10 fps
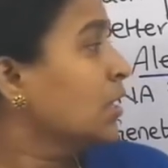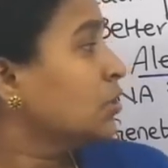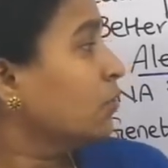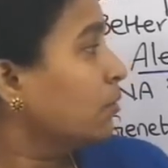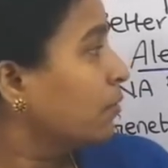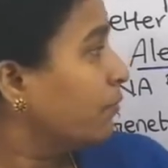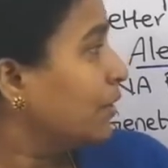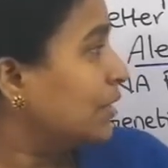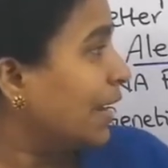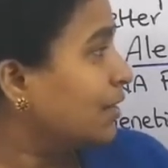So
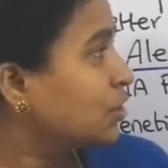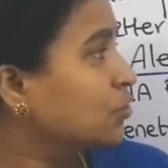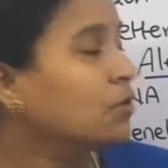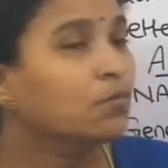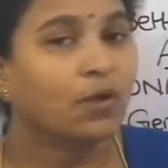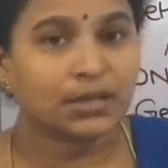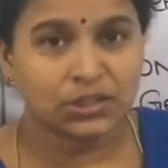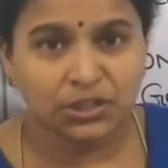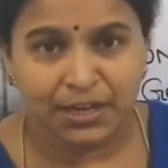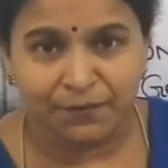we understood what is
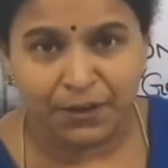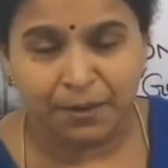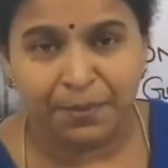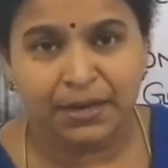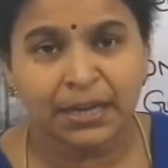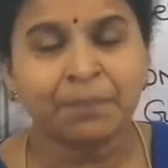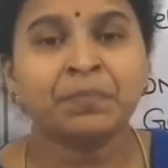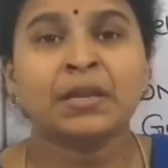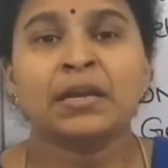DNA fingerprinting.